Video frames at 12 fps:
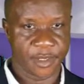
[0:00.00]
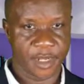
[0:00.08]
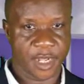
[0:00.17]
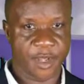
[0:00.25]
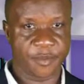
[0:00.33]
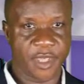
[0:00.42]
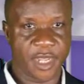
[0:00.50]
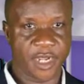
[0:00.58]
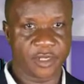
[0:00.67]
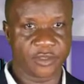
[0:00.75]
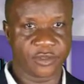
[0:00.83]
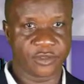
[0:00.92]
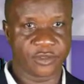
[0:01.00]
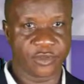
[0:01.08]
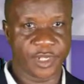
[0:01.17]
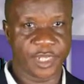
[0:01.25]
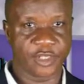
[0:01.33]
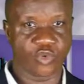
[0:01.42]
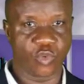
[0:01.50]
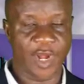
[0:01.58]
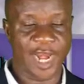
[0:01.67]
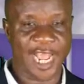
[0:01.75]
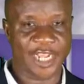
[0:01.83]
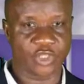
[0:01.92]
I'm here today to
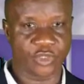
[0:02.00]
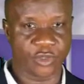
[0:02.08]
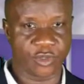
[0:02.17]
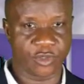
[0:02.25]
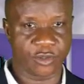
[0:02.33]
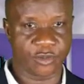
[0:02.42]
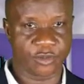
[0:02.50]
lecture